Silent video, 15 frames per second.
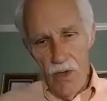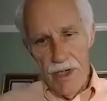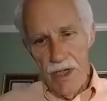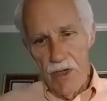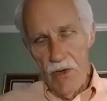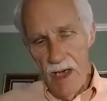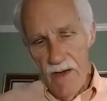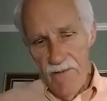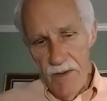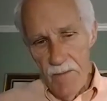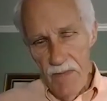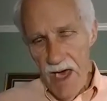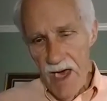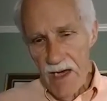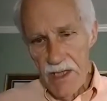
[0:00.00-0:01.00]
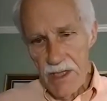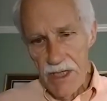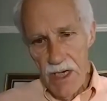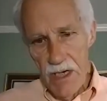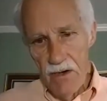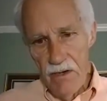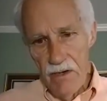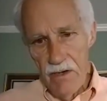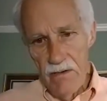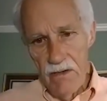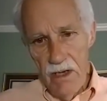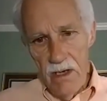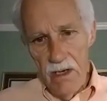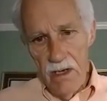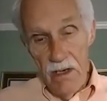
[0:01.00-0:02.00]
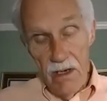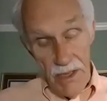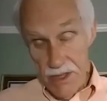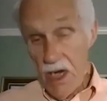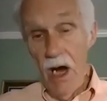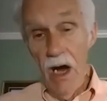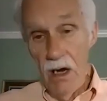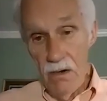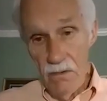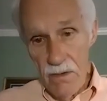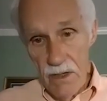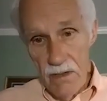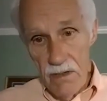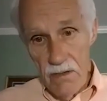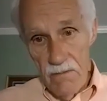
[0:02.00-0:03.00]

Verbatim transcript: when you left the baggage area is gone.